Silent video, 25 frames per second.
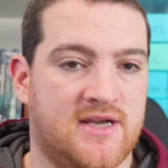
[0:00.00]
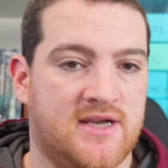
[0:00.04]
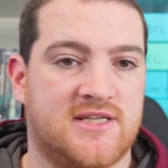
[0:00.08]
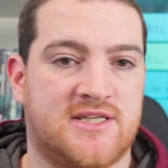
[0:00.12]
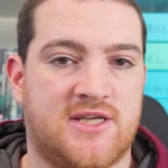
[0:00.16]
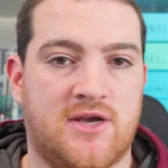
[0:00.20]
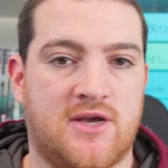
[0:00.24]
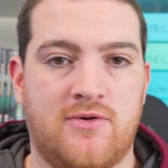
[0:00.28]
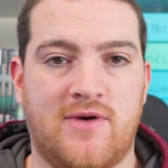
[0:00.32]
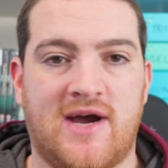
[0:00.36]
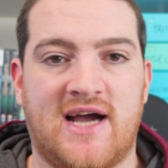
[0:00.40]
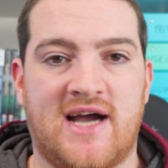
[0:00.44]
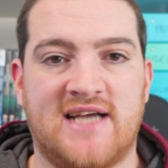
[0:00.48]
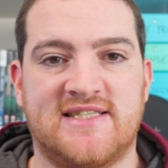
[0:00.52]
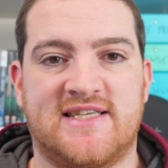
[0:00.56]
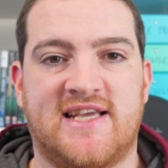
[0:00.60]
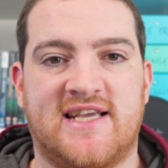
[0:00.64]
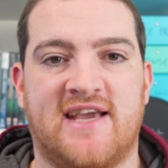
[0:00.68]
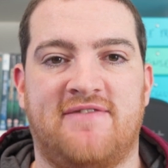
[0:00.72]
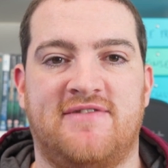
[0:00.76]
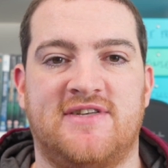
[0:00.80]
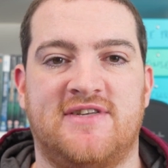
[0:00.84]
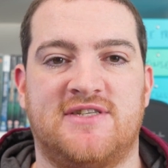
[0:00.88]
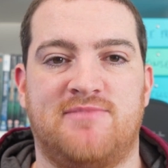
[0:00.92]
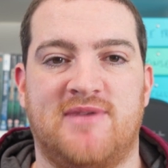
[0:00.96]
So as
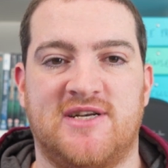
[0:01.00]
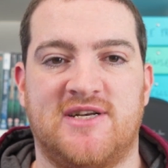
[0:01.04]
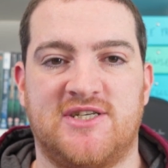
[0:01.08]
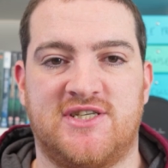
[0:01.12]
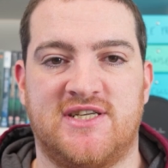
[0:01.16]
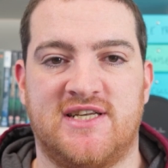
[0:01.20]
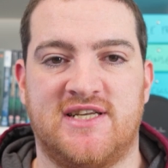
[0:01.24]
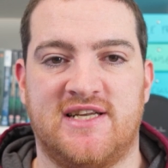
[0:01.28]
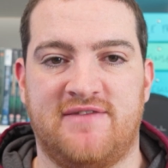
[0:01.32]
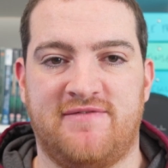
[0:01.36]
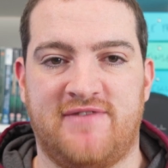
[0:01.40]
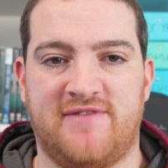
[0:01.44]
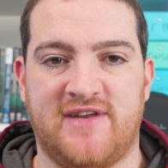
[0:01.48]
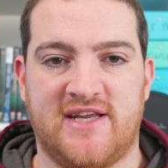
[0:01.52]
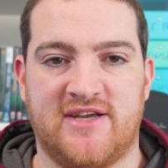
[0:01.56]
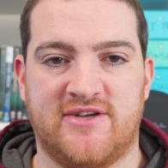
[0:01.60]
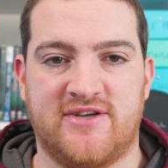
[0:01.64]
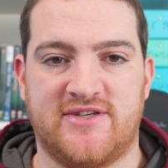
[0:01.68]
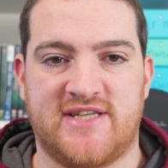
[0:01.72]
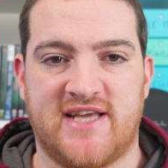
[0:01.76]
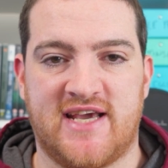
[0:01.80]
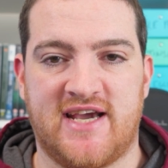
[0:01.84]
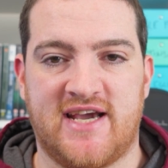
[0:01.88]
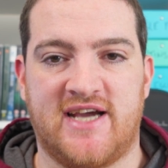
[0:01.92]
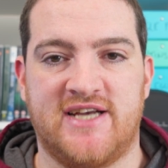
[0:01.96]
Kevin's mentioned in the
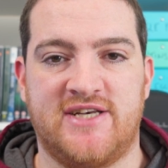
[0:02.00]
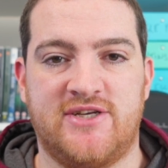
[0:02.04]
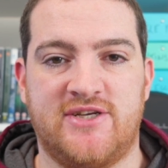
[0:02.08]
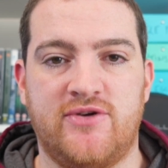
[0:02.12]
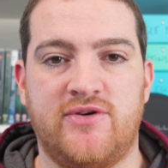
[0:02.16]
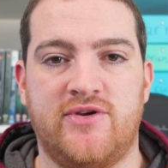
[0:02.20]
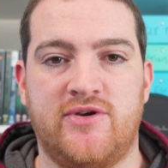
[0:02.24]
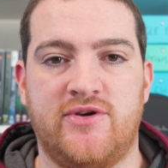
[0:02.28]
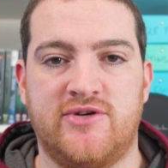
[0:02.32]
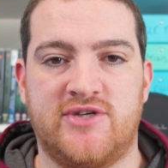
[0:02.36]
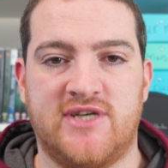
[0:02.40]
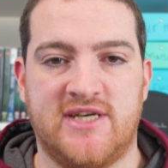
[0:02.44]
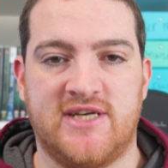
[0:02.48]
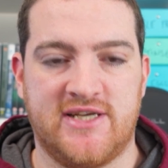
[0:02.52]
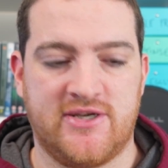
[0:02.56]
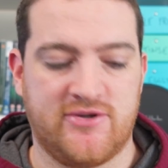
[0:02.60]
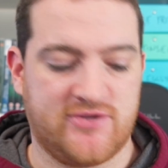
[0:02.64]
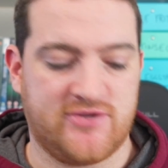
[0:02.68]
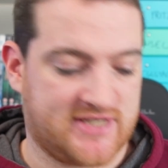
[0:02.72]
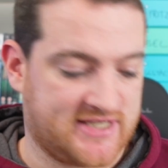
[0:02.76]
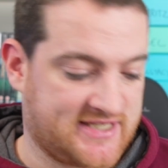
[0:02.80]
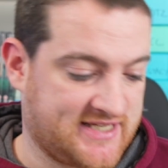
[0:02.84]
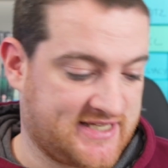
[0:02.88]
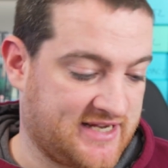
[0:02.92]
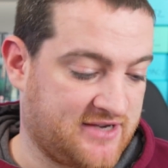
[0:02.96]
videos there, I do usually
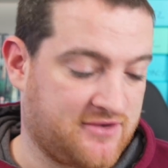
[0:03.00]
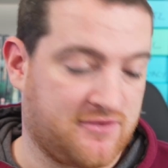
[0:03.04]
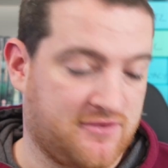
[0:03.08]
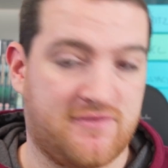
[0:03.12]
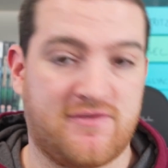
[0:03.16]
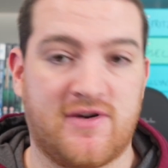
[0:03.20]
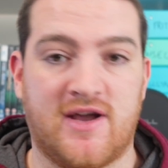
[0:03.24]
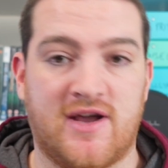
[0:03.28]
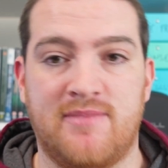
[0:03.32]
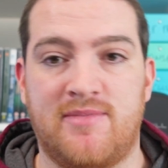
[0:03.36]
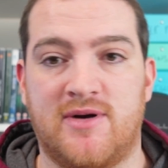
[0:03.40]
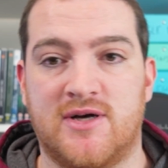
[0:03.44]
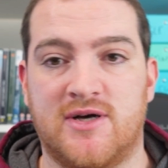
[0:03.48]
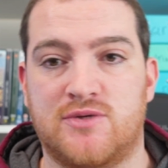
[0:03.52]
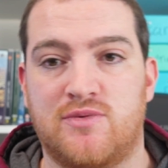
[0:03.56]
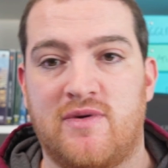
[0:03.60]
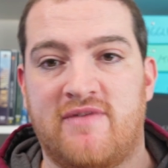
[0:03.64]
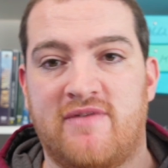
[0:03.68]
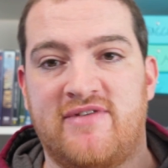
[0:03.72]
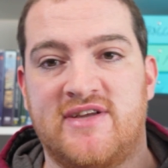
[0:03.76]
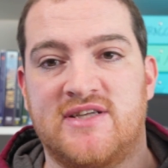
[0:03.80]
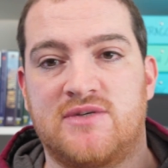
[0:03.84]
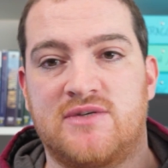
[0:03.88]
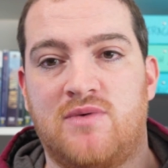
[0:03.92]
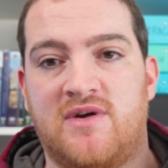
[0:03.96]
use a single fly box,
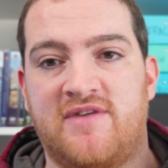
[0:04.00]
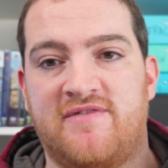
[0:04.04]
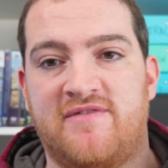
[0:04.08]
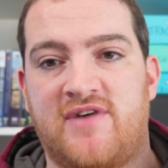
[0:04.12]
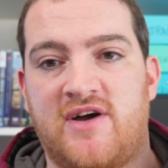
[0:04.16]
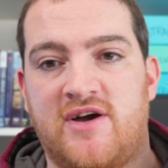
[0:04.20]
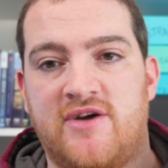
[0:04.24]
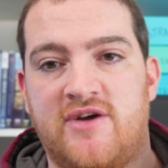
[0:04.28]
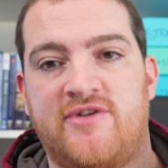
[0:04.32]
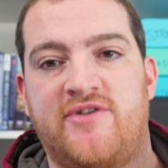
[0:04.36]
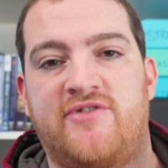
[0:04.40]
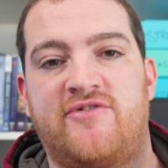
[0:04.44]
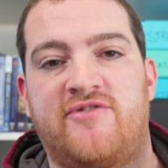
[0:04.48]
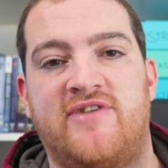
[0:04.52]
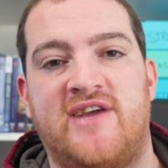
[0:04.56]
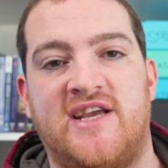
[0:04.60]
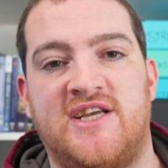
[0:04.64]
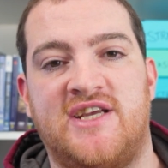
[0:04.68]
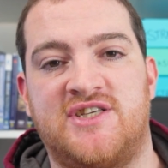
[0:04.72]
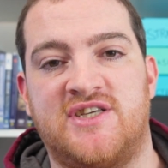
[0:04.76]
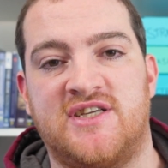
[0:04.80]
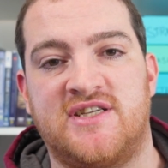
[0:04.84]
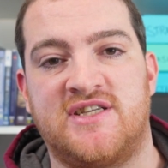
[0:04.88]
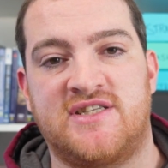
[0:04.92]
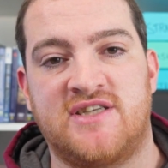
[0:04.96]
whether it's one of our own
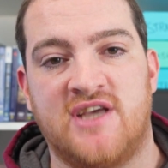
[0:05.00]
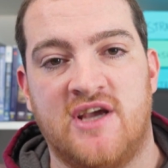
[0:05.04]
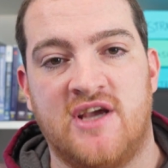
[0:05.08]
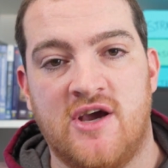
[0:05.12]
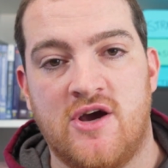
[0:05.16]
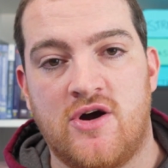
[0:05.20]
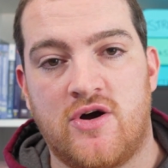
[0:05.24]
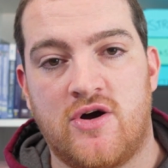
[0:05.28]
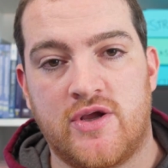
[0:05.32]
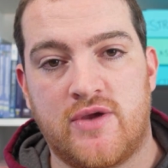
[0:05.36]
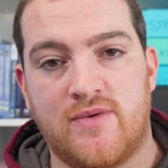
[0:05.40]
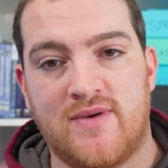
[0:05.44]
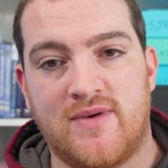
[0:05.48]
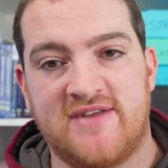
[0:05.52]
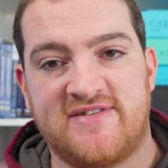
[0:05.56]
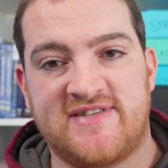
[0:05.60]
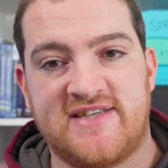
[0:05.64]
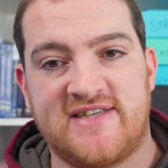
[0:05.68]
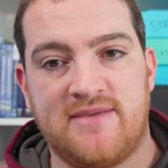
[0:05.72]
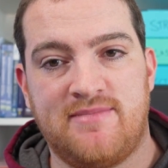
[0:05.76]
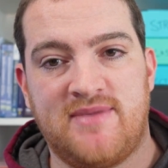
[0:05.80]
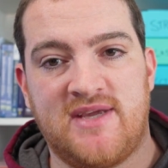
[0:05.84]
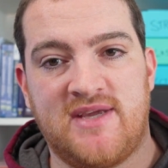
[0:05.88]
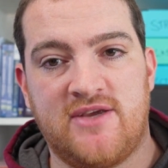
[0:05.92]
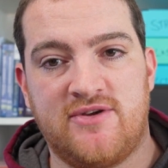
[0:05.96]
creations or you will have
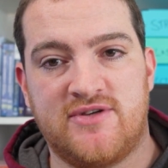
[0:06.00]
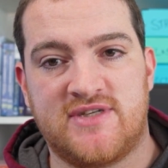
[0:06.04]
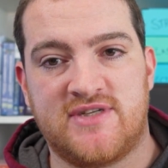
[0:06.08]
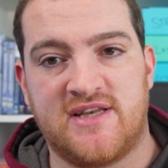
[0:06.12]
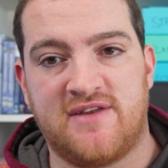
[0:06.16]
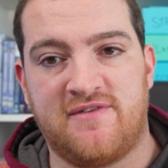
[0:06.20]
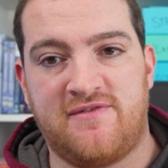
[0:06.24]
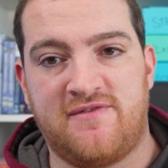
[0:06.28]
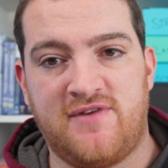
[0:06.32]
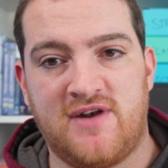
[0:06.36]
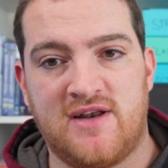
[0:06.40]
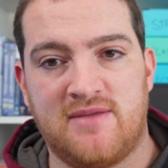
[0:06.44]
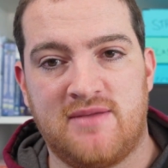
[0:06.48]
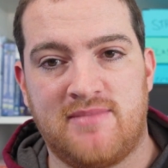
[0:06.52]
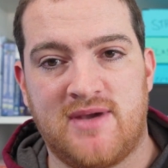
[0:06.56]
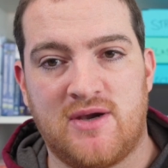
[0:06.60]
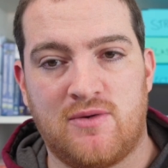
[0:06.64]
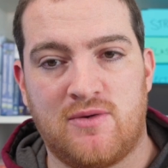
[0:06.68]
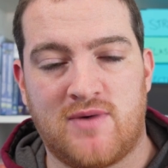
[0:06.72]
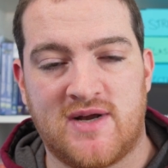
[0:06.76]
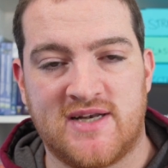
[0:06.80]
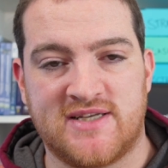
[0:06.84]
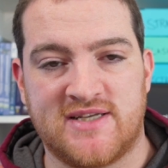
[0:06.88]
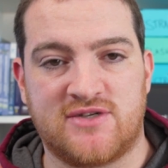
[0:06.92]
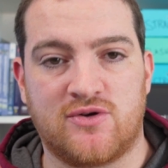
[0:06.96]
seen me using the Full and
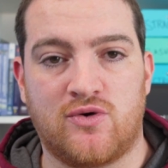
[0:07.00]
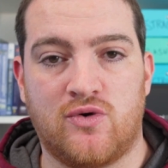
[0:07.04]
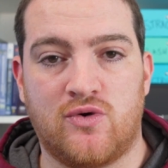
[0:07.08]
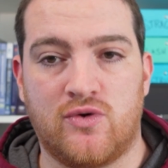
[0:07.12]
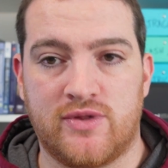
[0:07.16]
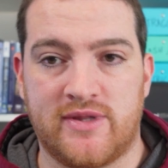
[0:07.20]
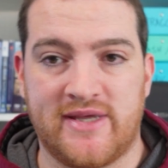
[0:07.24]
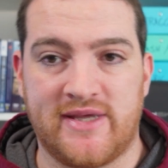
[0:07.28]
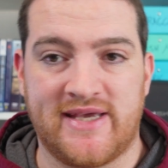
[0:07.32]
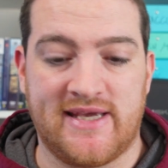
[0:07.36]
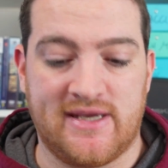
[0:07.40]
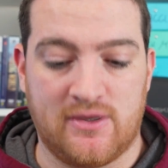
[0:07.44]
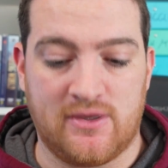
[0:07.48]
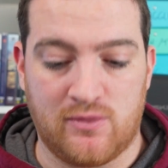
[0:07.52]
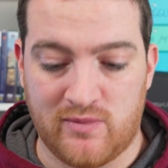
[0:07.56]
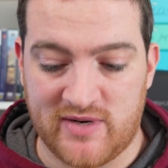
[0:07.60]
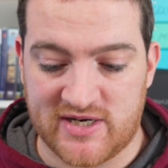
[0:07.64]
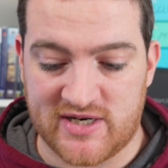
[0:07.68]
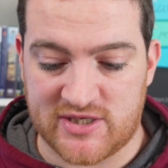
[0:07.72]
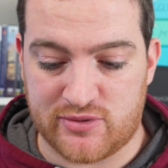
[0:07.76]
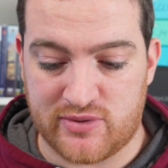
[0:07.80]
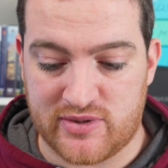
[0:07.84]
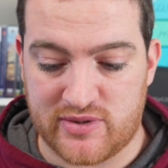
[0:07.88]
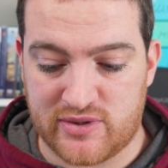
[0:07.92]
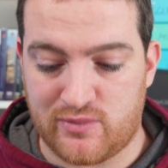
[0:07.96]
Mill ones or the
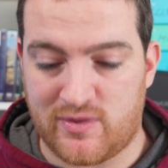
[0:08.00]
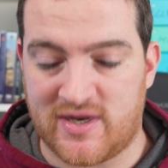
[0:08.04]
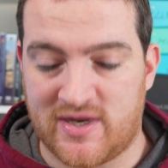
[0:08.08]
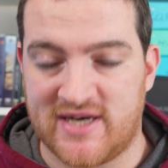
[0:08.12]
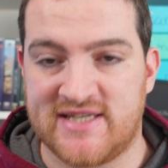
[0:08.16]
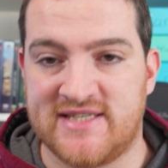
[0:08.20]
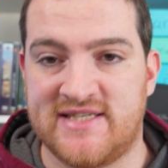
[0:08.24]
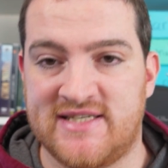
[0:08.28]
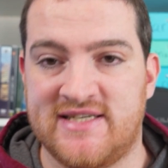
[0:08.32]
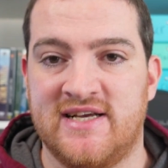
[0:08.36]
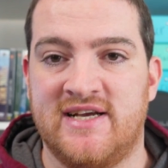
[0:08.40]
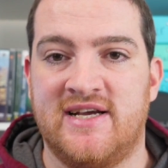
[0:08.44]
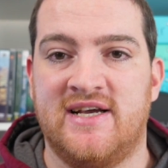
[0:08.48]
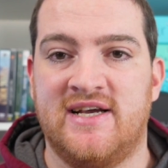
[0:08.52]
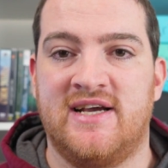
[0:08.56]
Witchwood ones.